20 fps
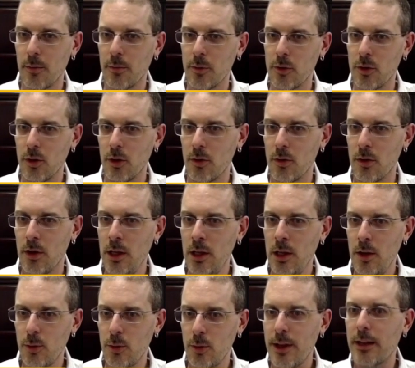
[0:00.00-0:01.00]
So
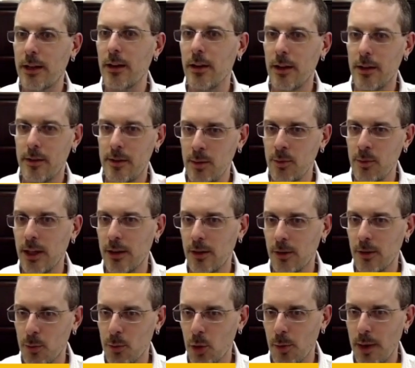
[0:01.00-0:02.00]
I think that it seems like
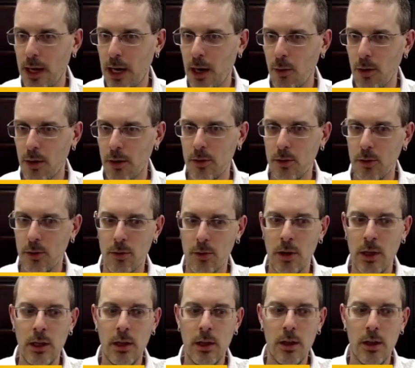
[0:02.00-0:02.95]
there's more power to